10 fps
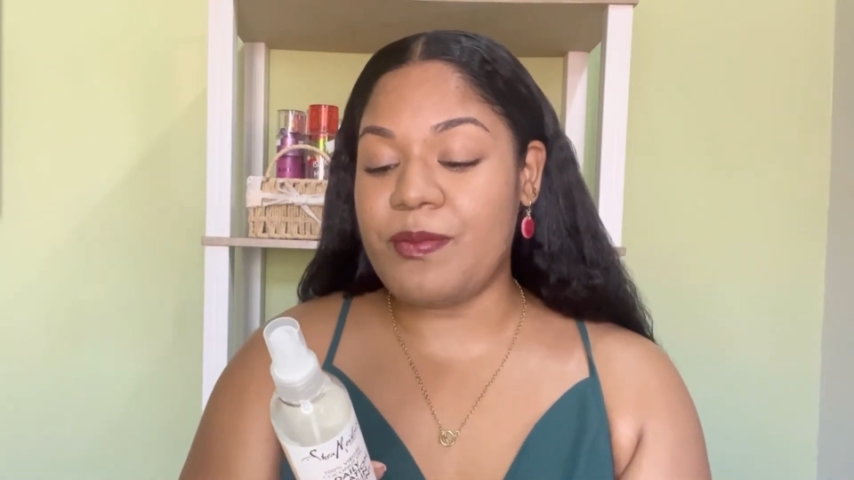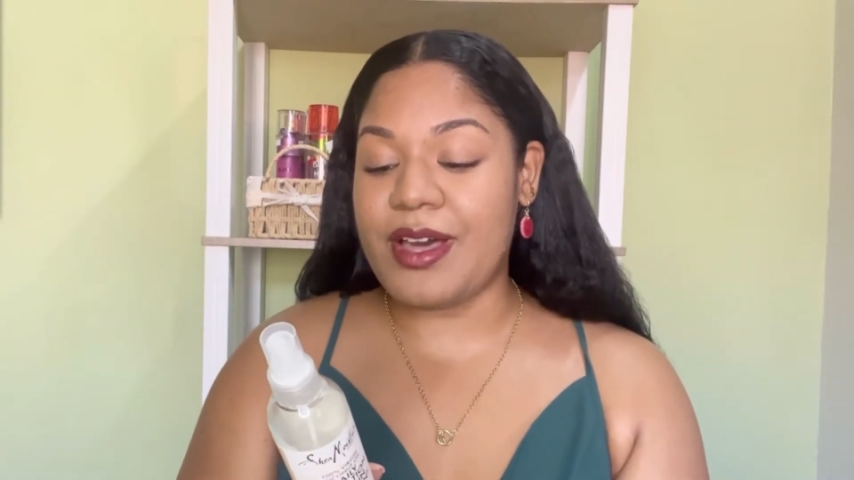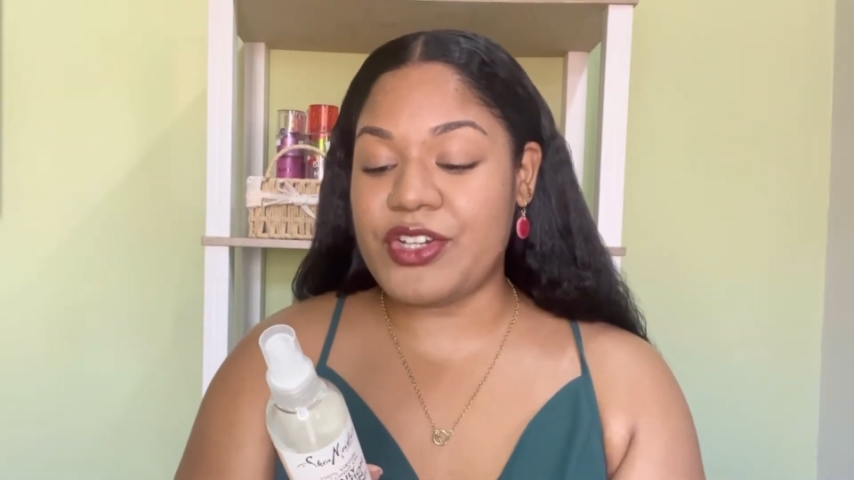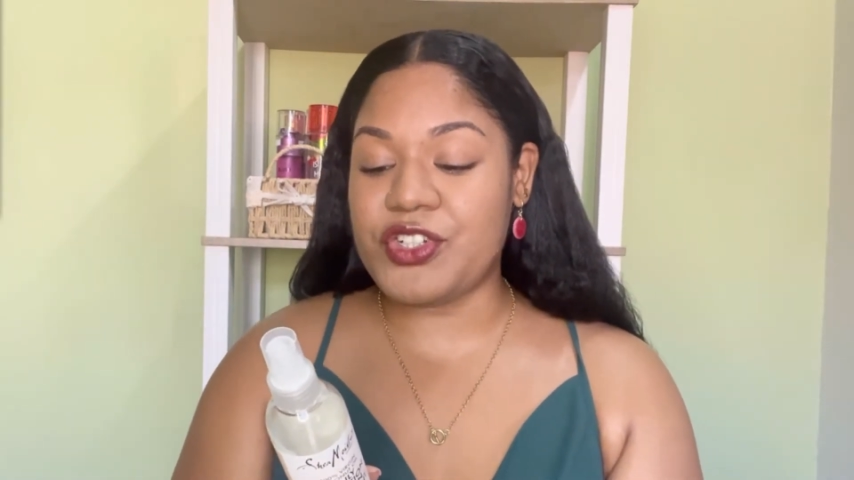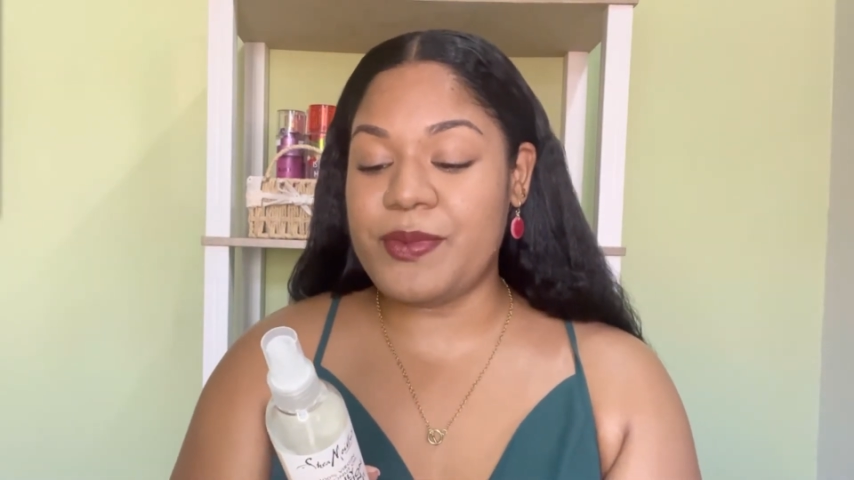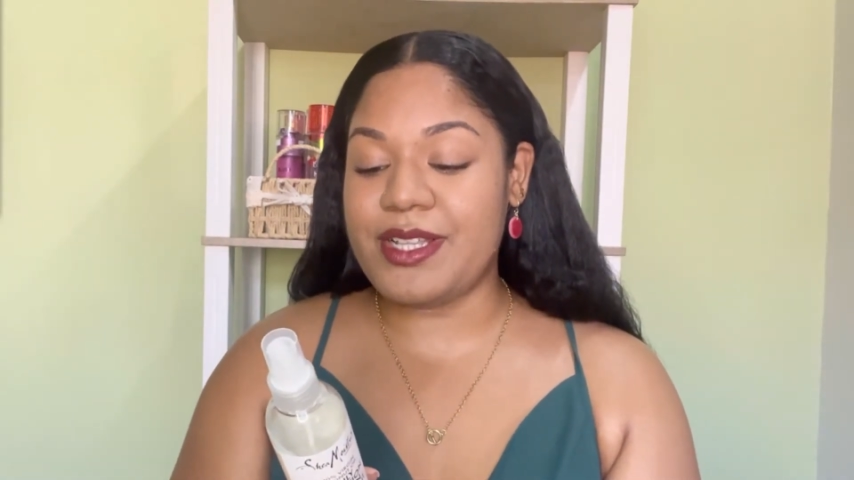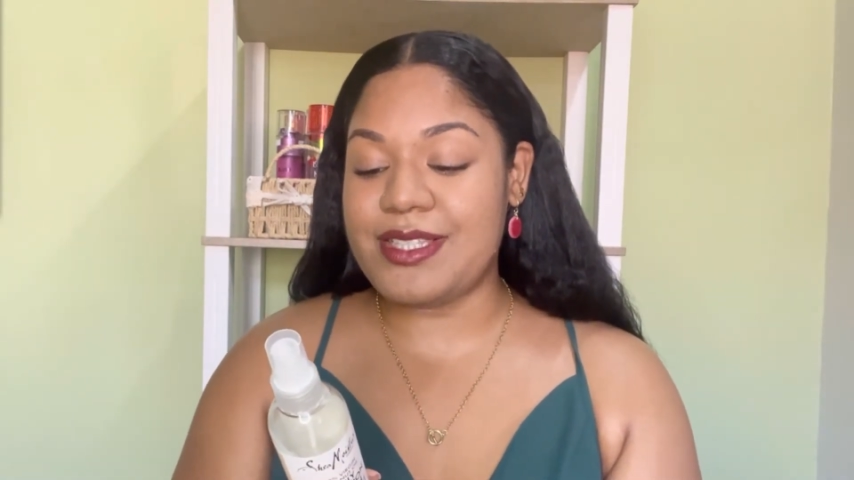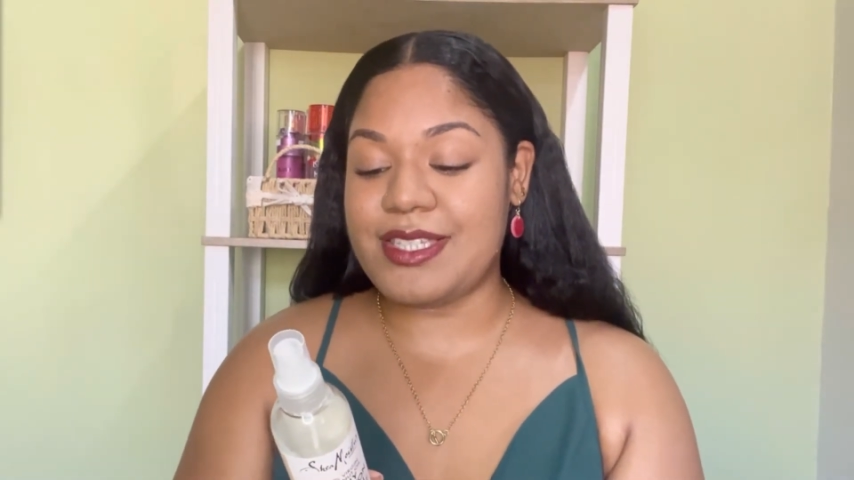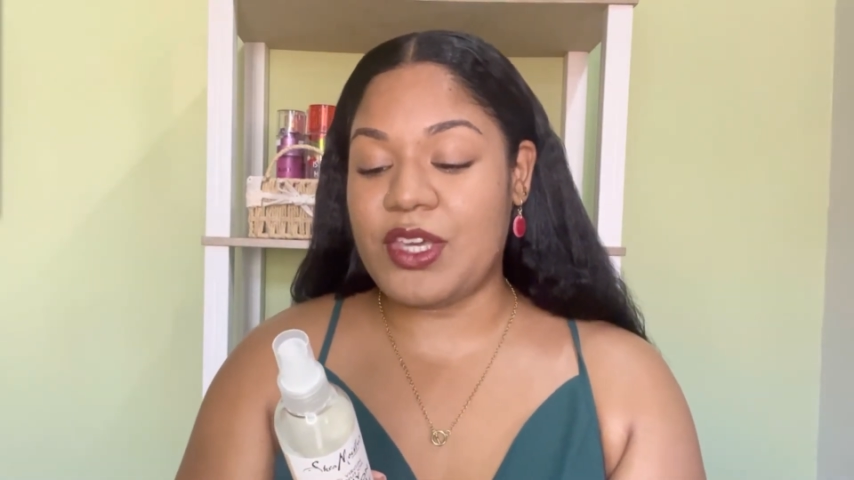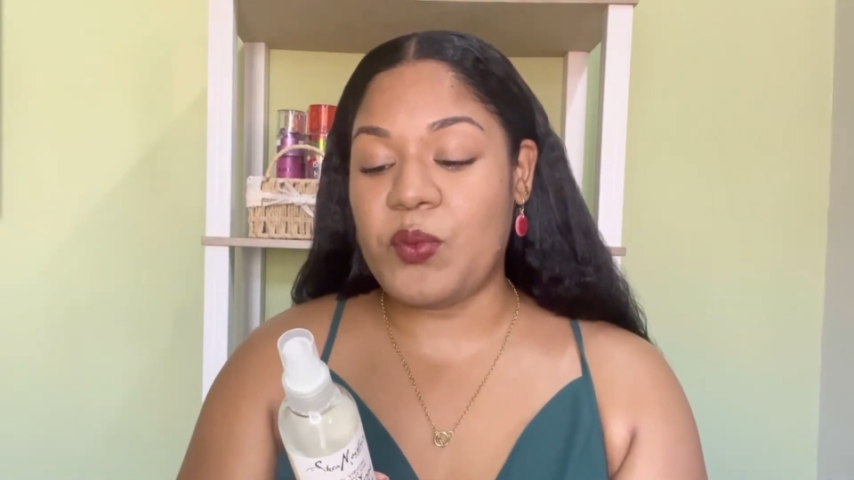
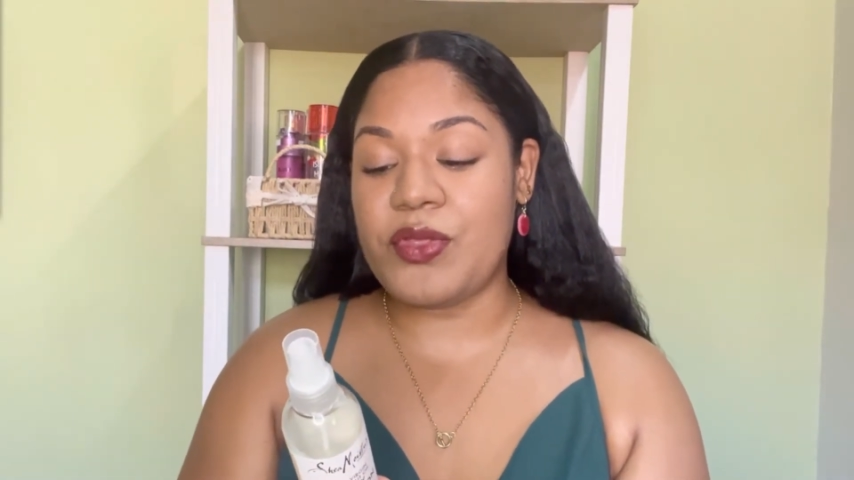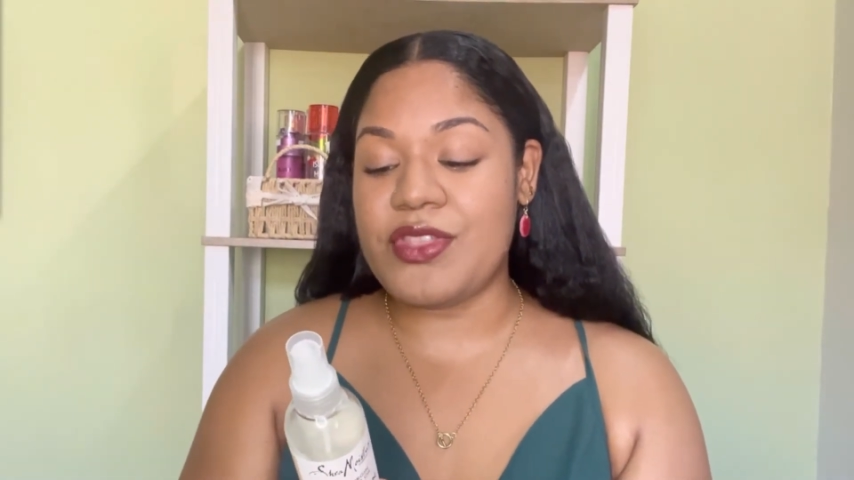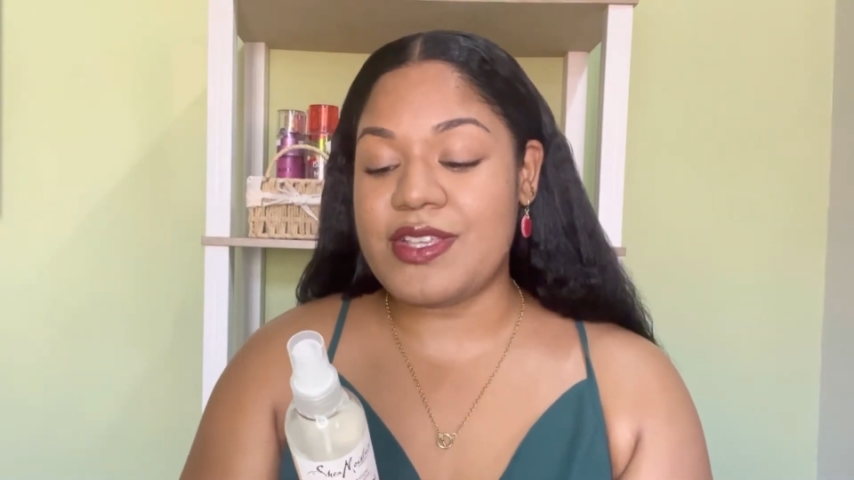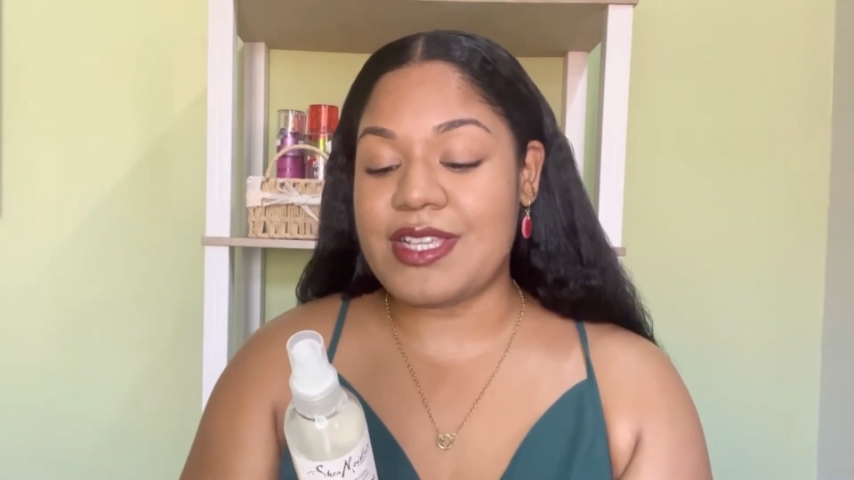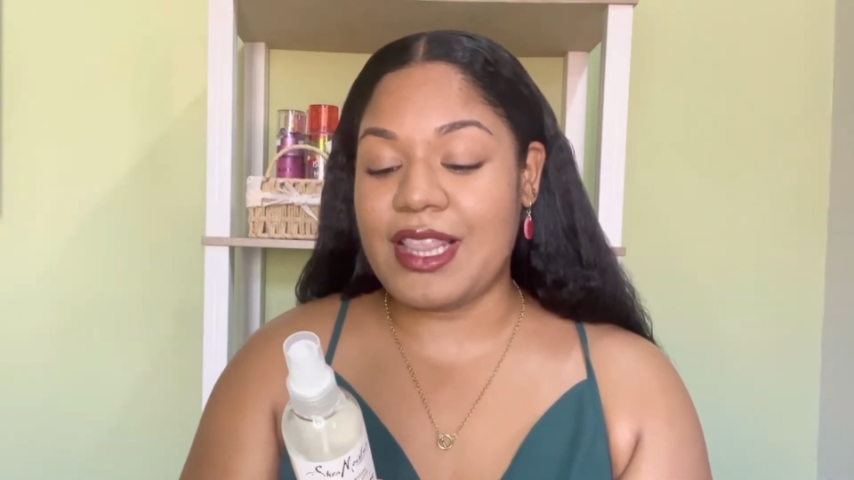manageability with this